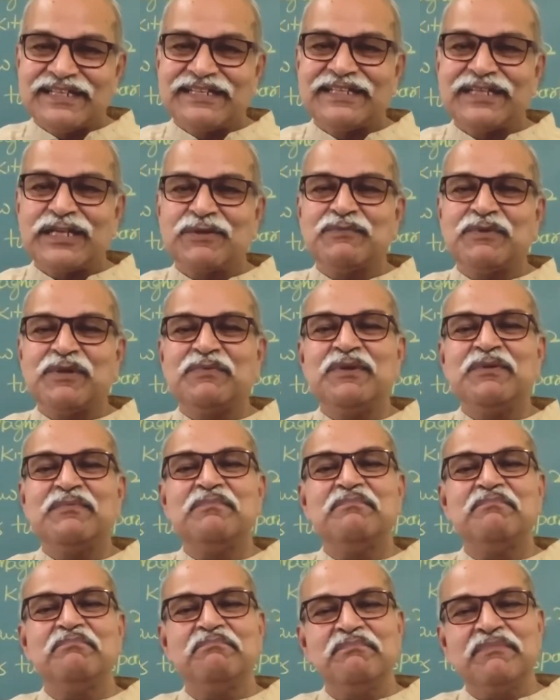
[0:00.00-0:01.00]
There may be
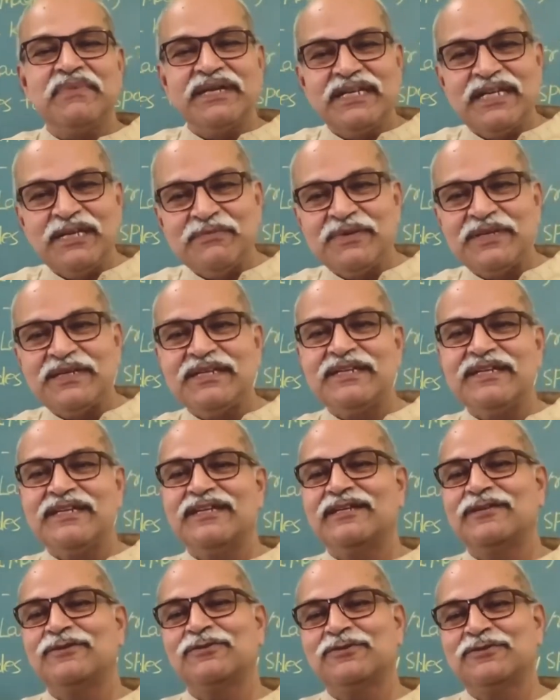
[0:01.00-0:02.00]
many
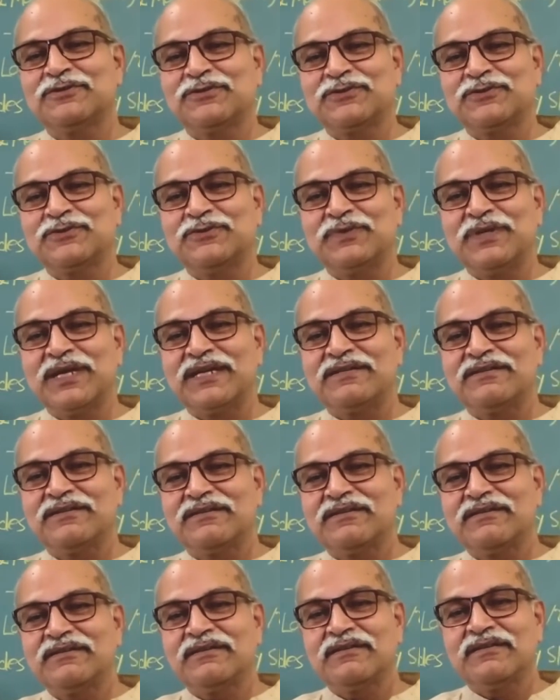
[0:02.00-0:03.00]
heroes who
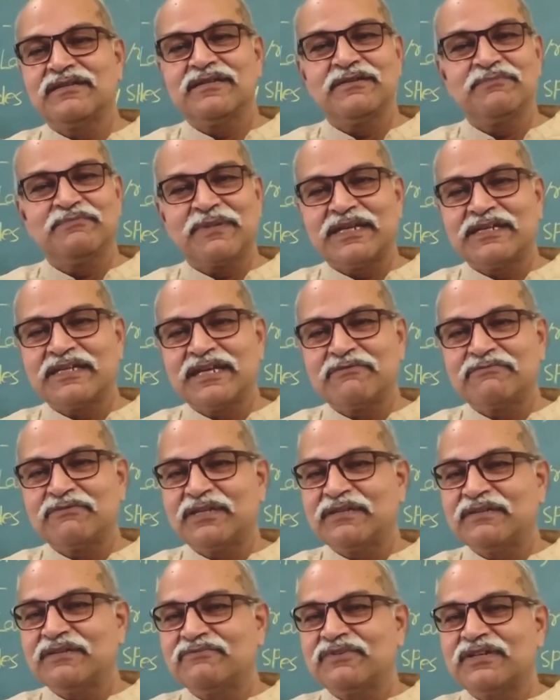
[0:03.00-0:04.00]
had might have
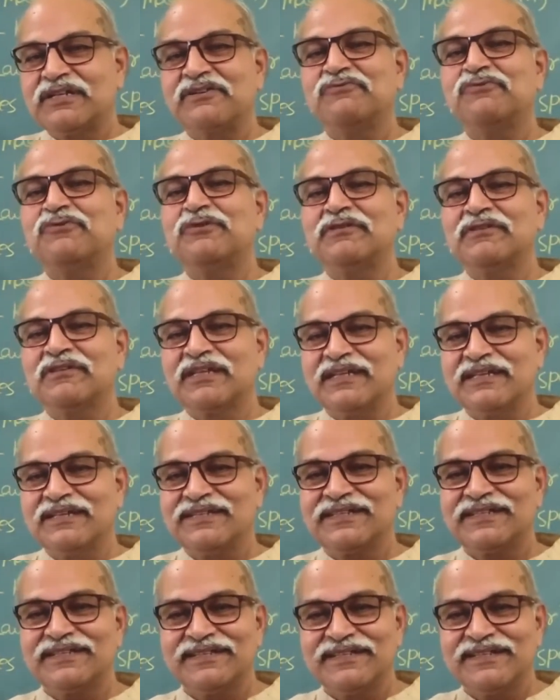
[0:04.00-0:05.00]
done wonderful
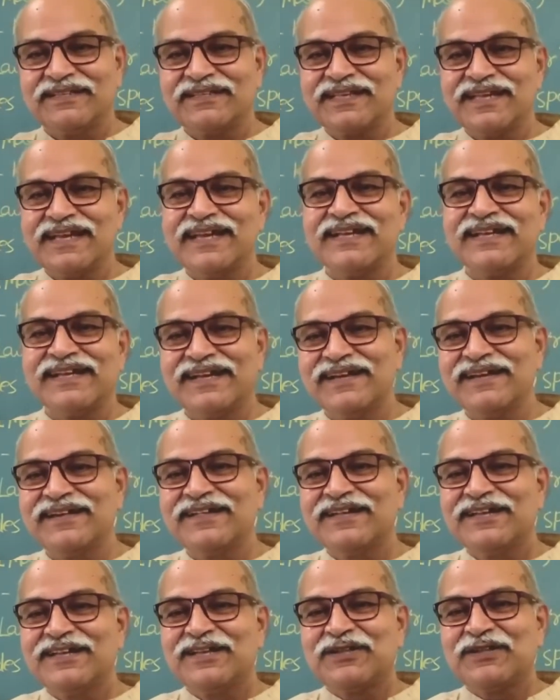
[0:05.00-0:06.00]
things in this area,